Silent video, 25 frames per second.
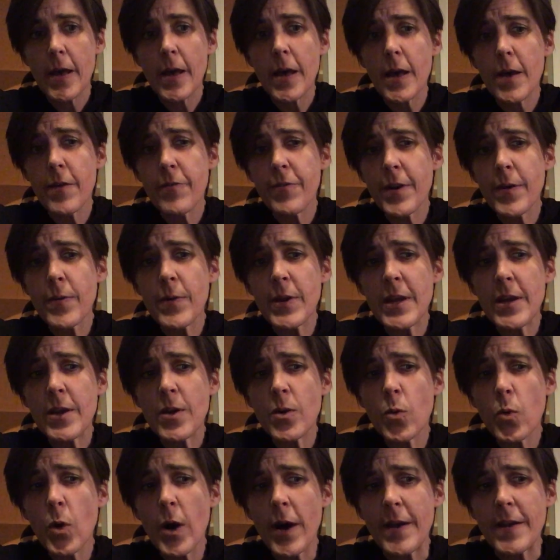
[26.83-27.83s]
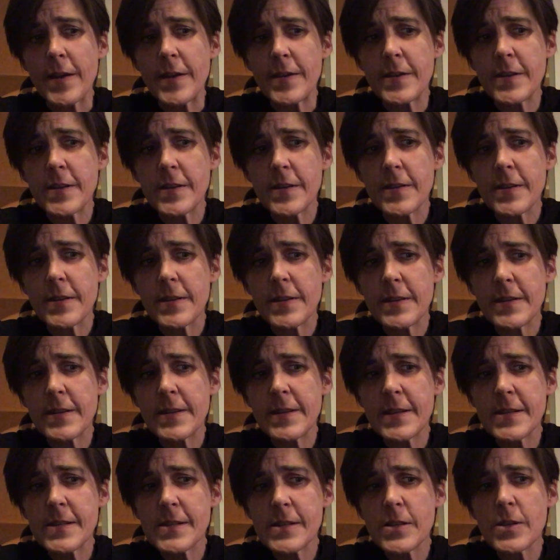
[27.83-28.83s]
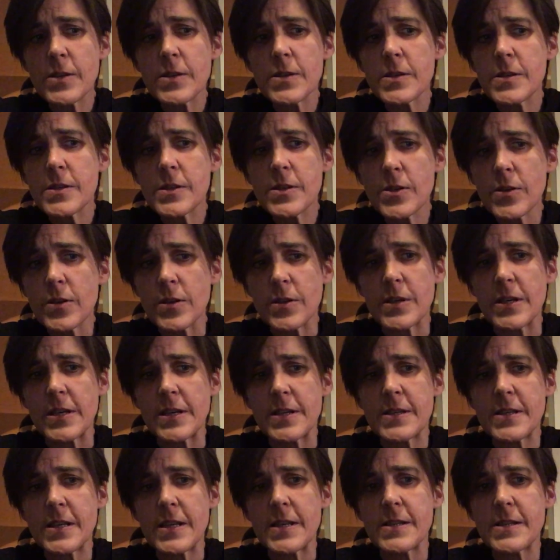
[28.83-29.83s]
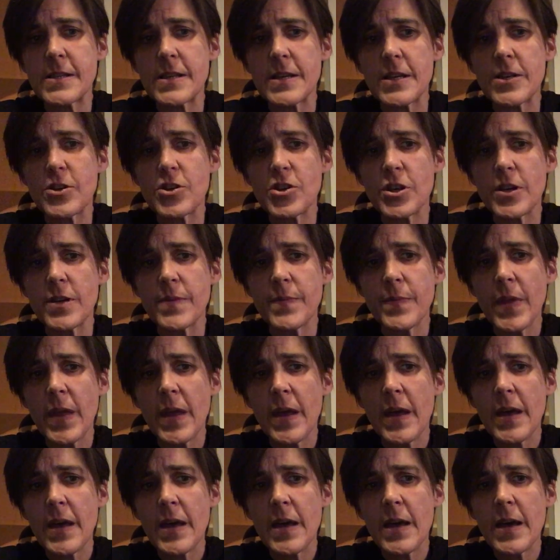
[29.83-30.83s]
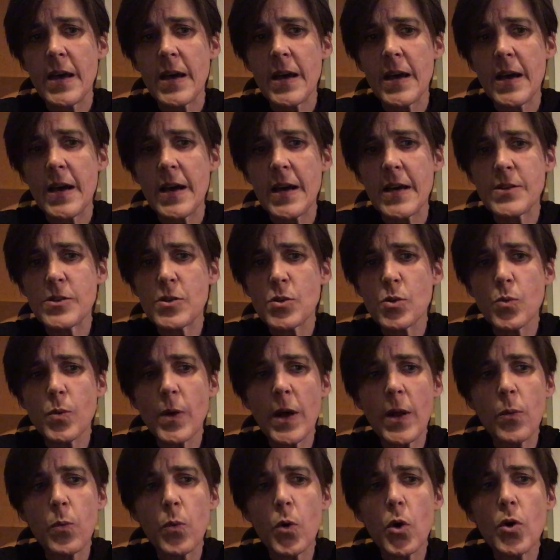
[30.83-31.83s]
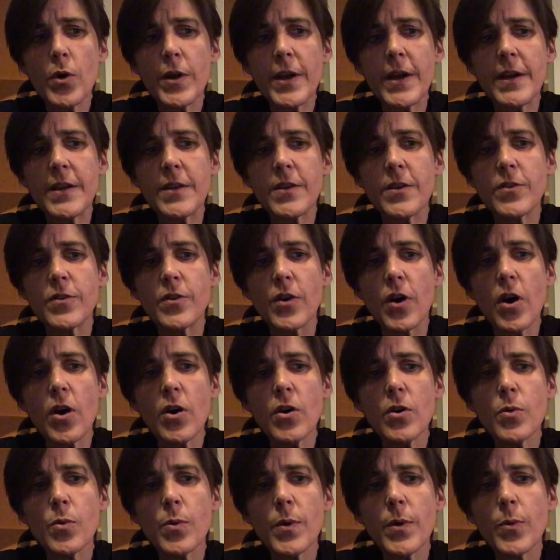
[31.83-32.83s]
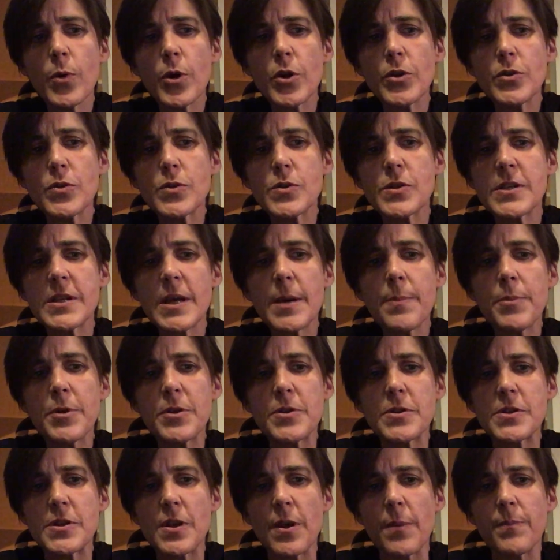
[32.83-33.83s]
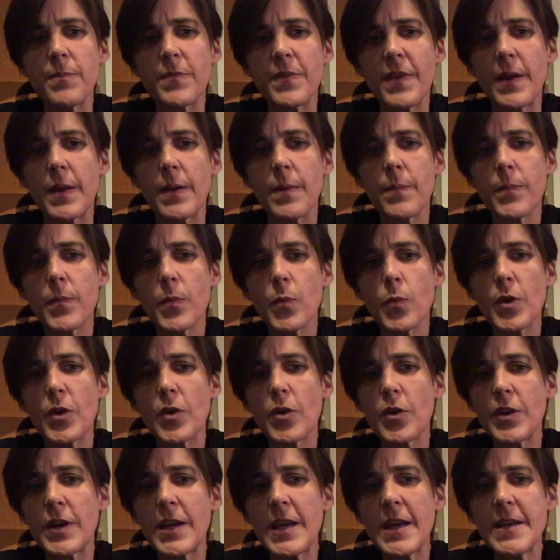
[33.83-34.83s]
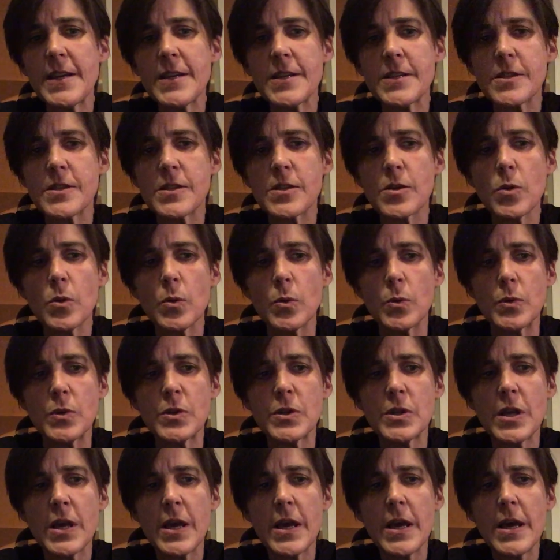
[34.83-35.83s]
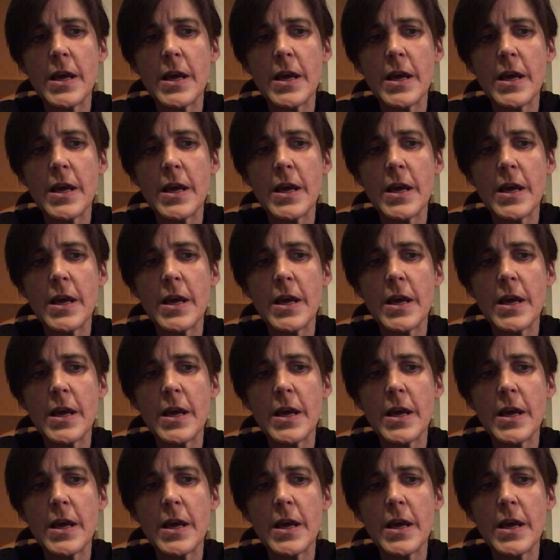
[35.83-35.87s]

A very quiet, disconcerting sensation, as though while walking in the dark we were to step on something with our naked soles.